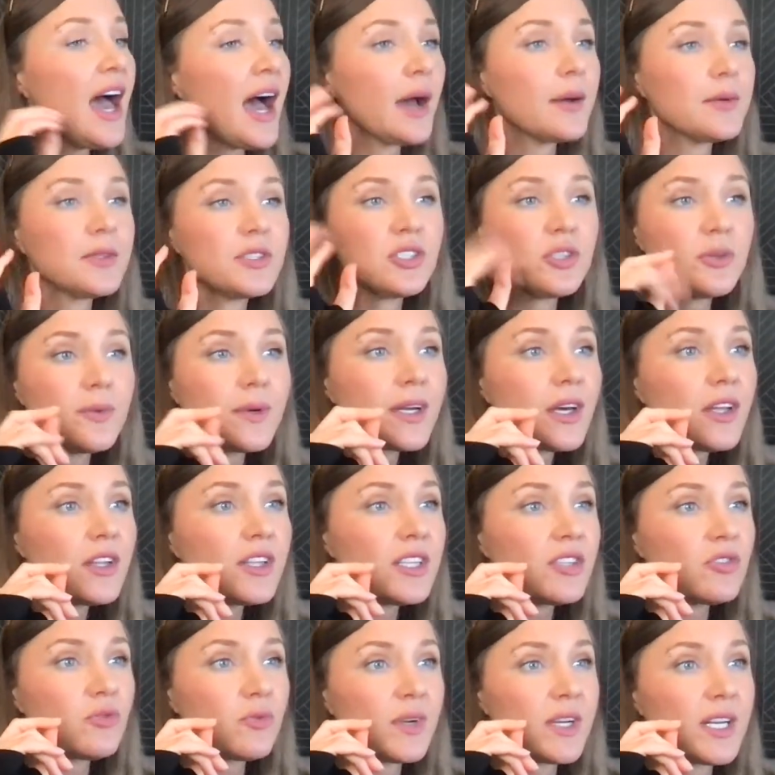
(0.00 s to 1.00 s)
I was doing all
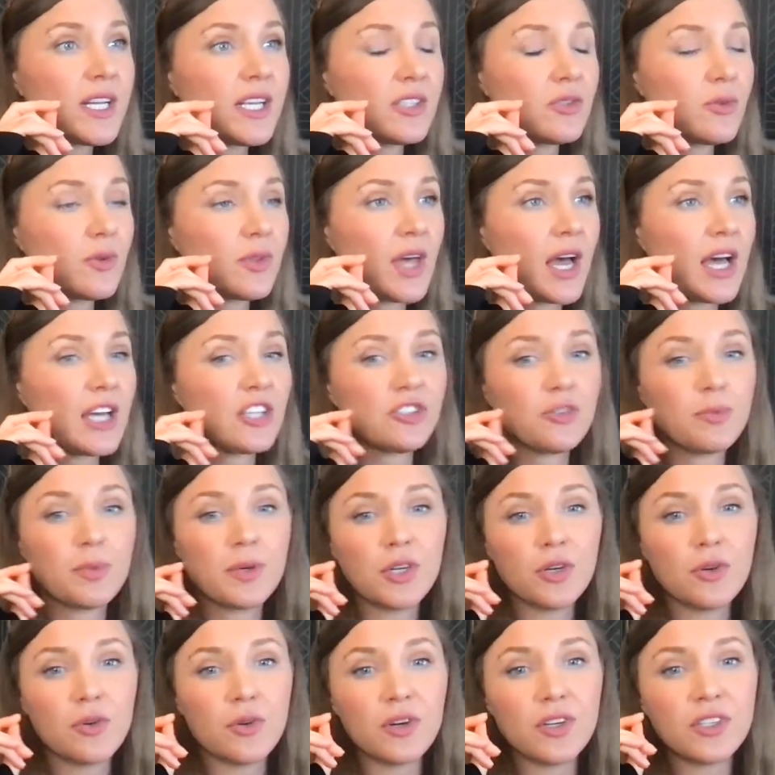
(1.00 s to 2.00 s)
these readings with
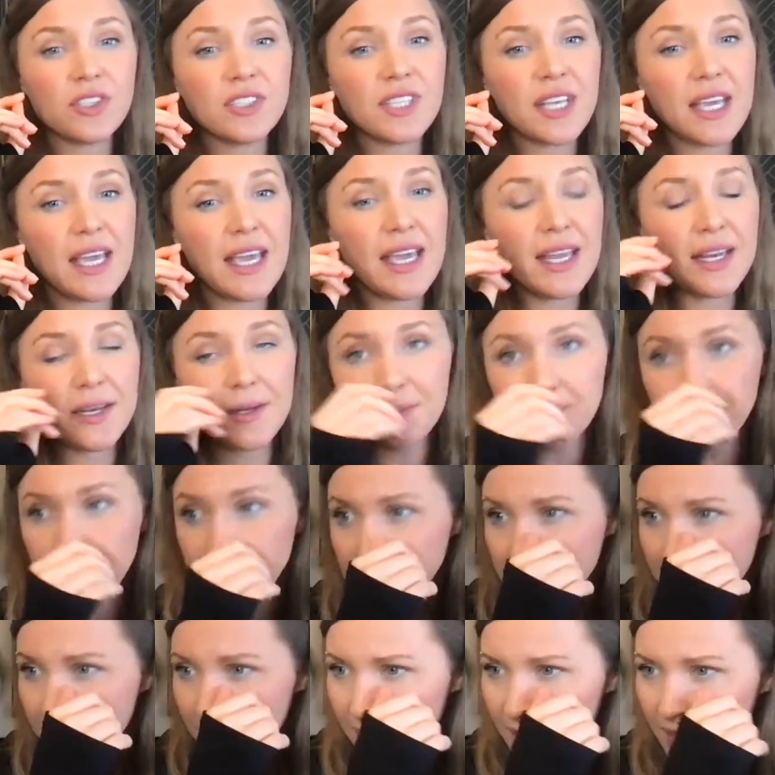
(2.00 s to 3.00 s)
entrepreneurs, and
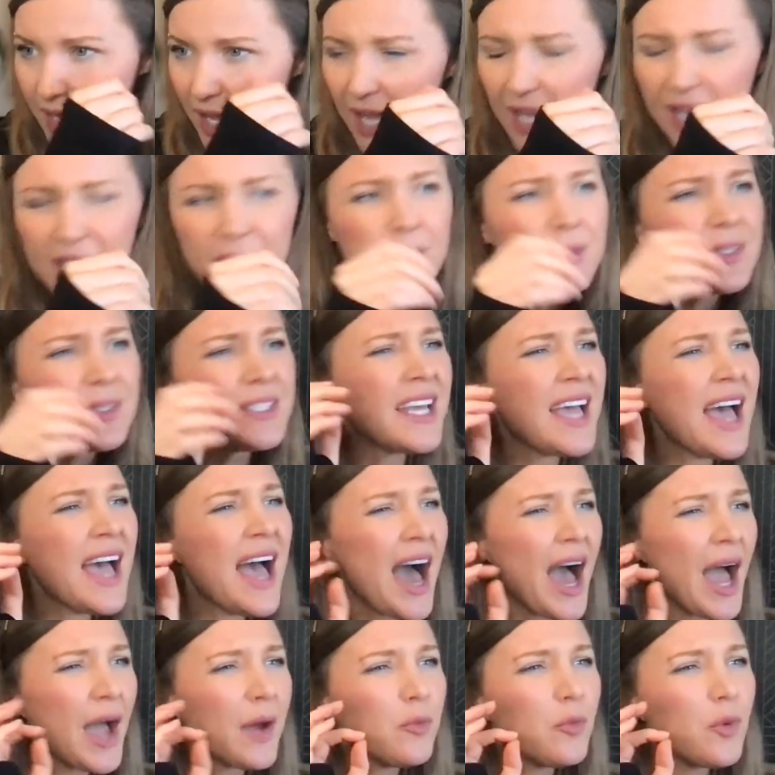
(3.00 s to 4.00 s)
I
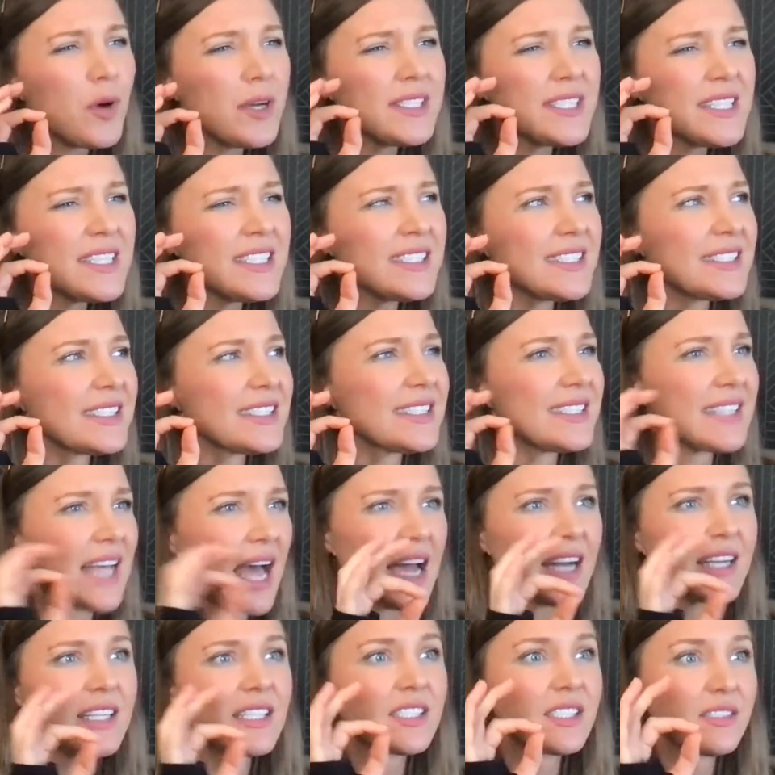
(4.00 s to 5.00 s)
wasn't
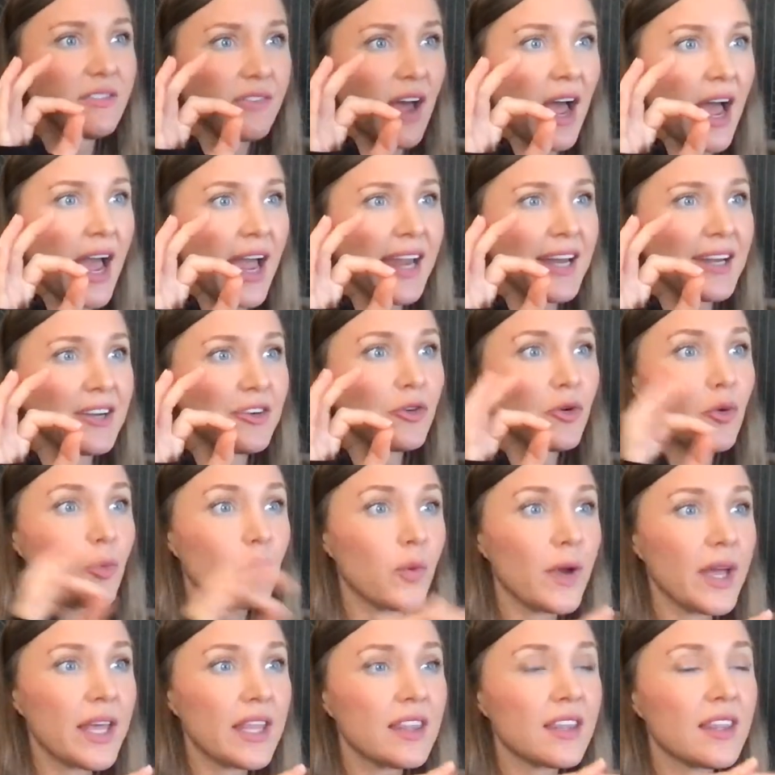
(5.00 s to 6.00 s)
satisfied
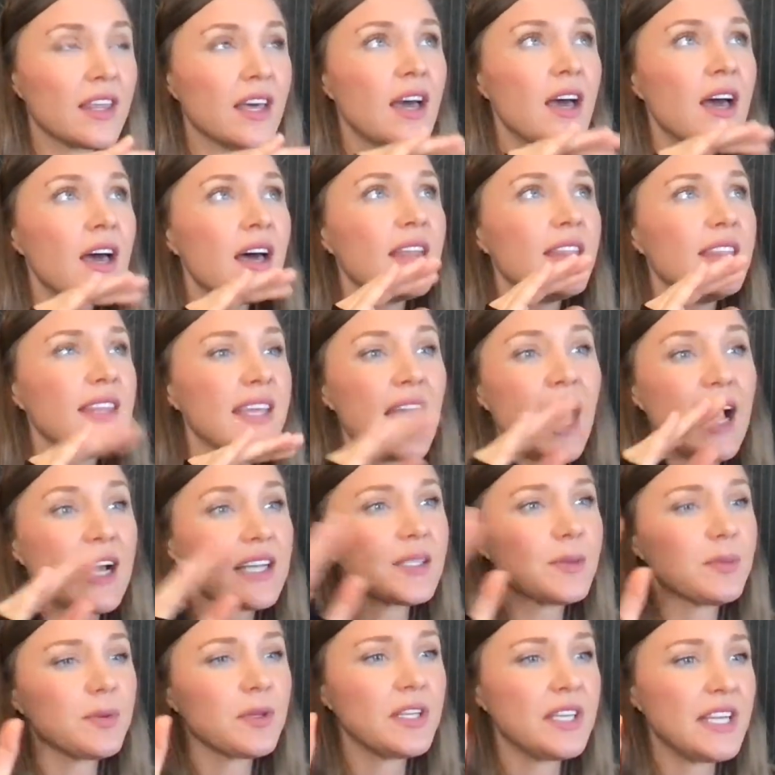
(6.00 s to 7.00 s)
with the
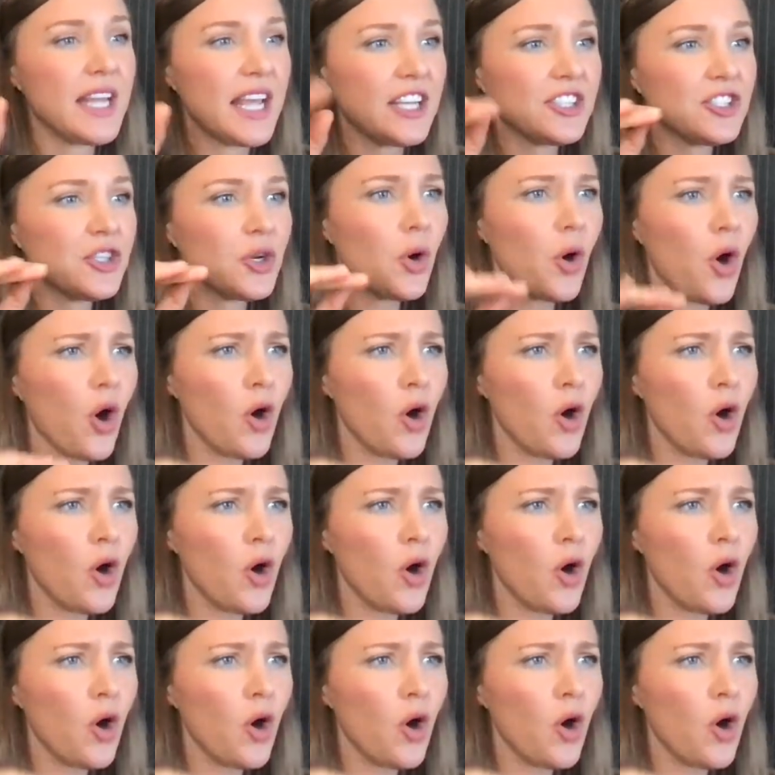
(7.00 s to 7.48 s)
explanation.